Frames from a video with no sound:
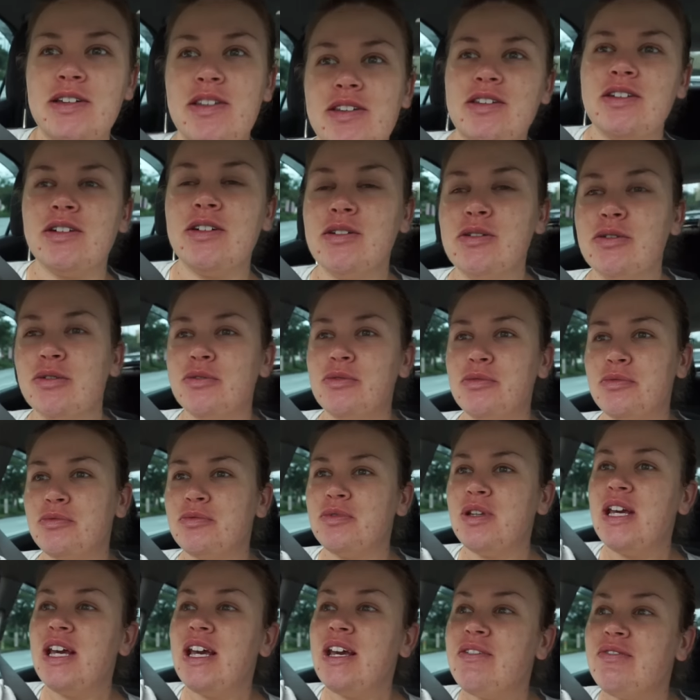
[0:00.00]
So
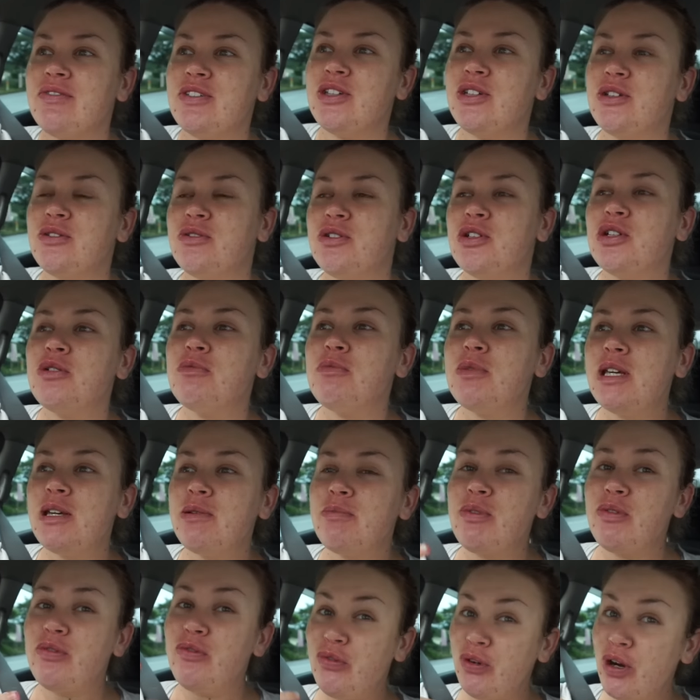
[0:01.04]
if you knew me
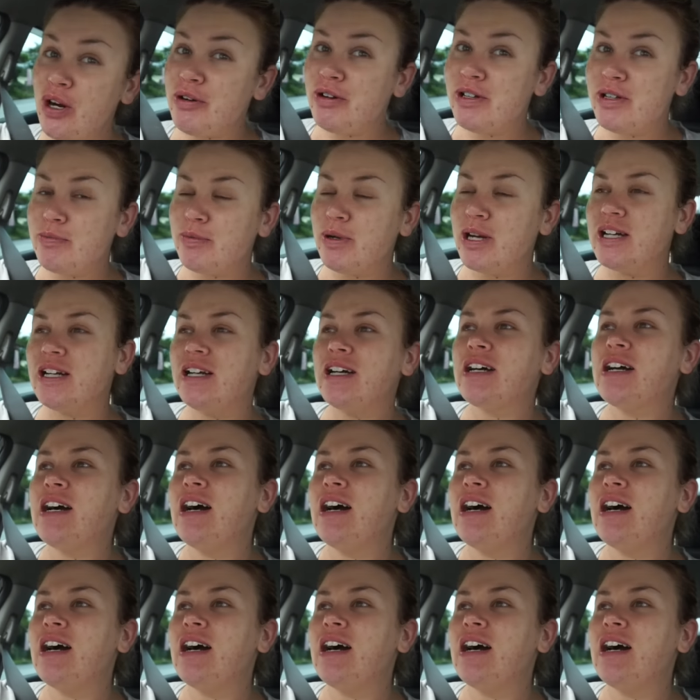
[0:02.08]
before I was pregnant,